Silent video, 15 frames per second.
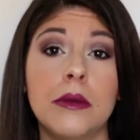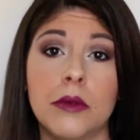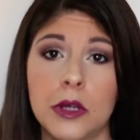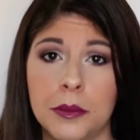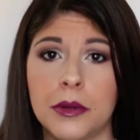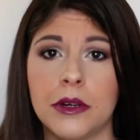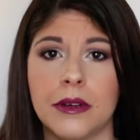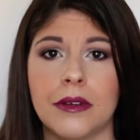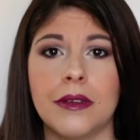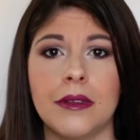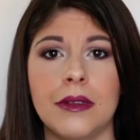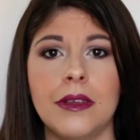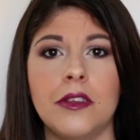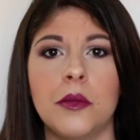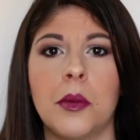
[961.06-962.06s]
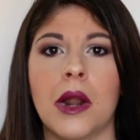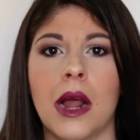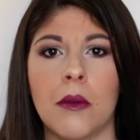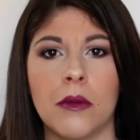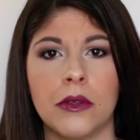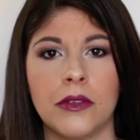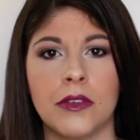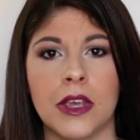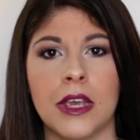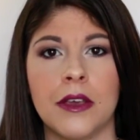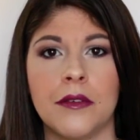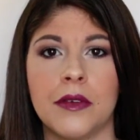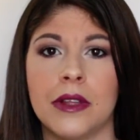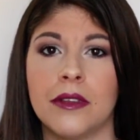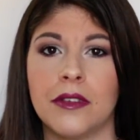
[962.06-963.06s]
repurchase this, but I will
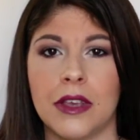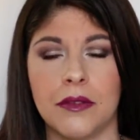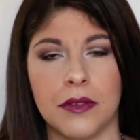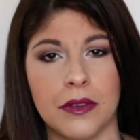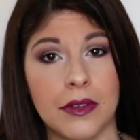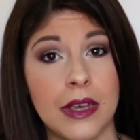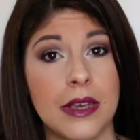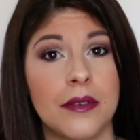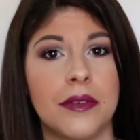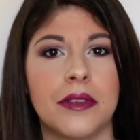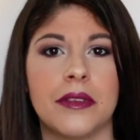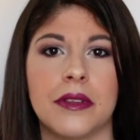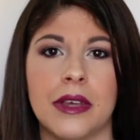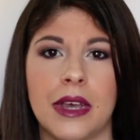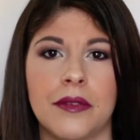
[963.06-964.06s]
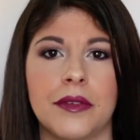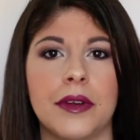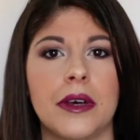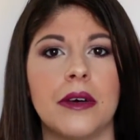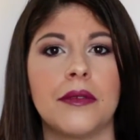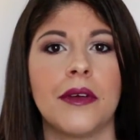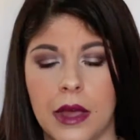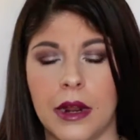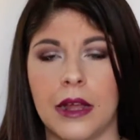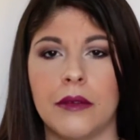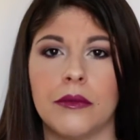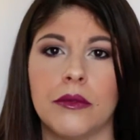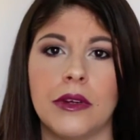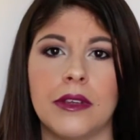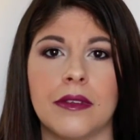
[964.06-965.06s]
save and save and save until I have enough, and I
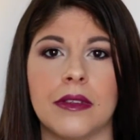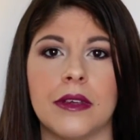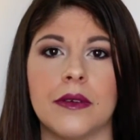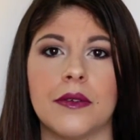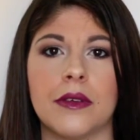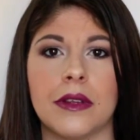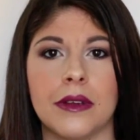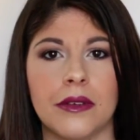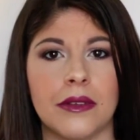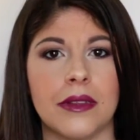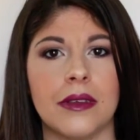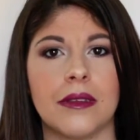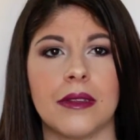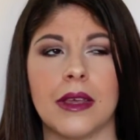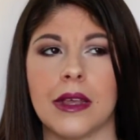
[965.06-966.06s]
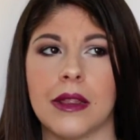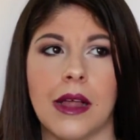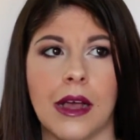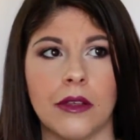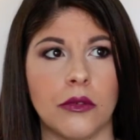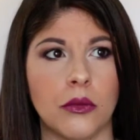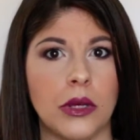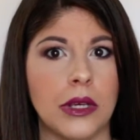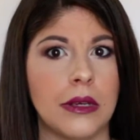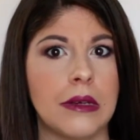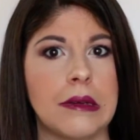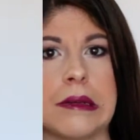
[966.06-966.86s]
recently finished this like last week.